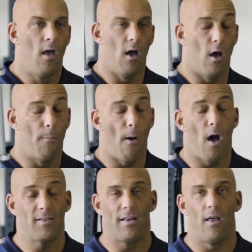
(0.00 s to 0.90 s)
a
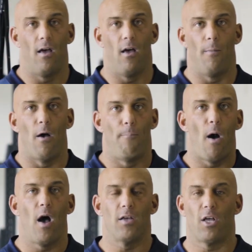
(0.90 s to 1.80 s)

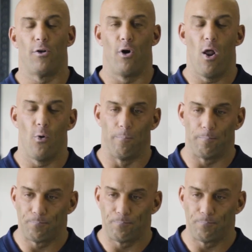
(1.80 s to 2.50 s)
pause under load.